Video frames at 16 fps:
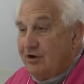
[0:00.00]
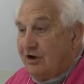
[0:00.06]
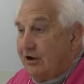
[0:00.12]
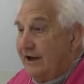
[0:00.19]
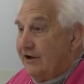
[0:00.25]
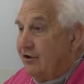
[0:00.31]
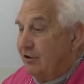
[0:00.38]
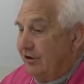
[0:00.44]

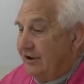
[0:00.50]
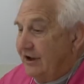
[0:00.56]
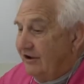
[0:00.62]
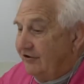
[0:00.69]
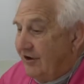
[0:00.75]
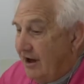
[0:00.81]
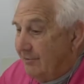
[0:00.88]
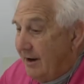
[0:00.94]
Clay Cooley
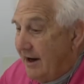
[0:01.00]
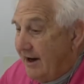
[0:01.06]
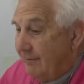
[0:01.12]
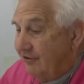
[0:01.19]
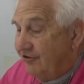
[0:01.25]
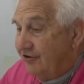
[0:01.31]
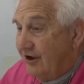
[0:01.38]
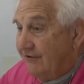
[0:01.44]
Nissan. My
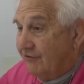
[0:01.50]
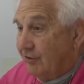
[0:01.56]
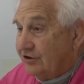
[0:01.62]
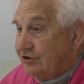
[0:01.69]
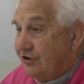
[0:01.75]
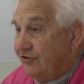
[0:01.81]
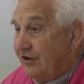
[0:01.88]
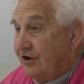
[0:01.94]
name is Steve
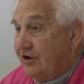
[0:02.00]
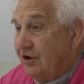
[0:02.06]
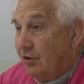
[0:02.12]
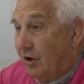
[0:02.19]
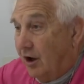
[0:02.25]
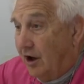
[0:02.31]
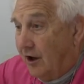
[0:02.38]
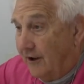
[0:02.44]
Richards, and
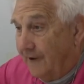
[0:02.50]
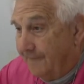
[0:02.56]
you are?